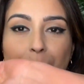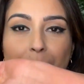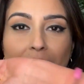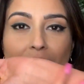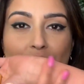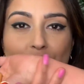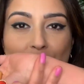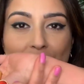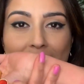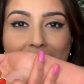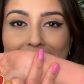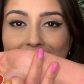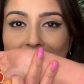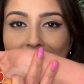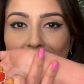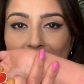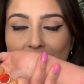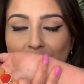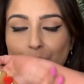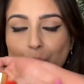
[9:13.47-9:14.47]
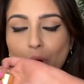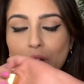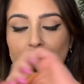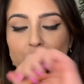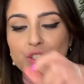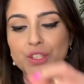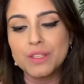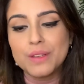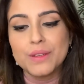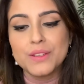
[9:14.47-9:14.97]
pink shades that I had
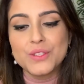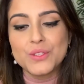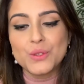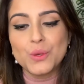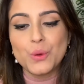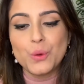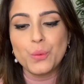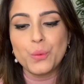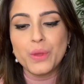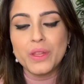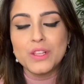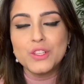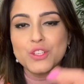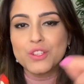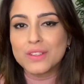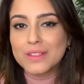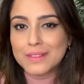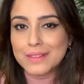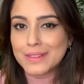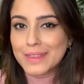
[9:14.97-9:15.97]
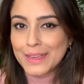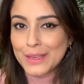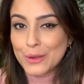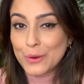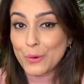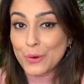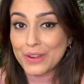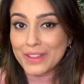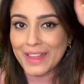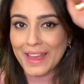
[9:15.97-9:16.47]
swatched, so we'll just
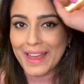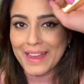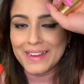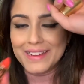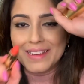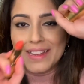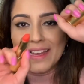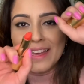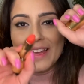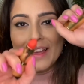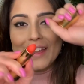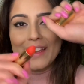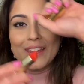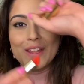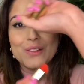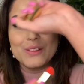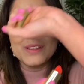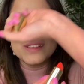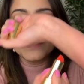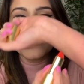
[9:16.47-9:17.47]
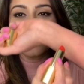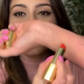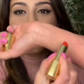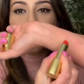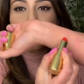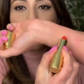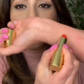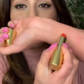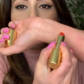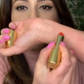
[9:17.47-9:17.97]
ignore that. Now this is the
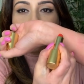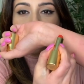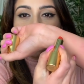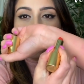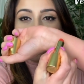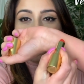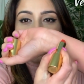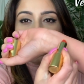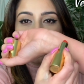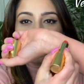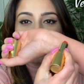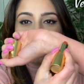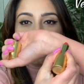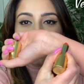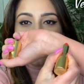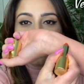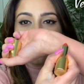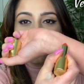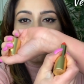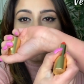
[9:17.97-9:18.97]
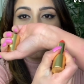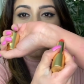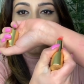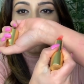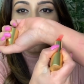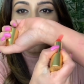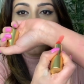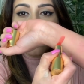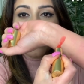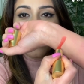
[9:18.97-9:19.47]
Velvet Morning shade,
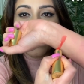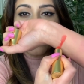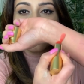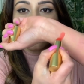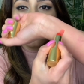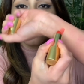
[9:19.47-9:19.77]
and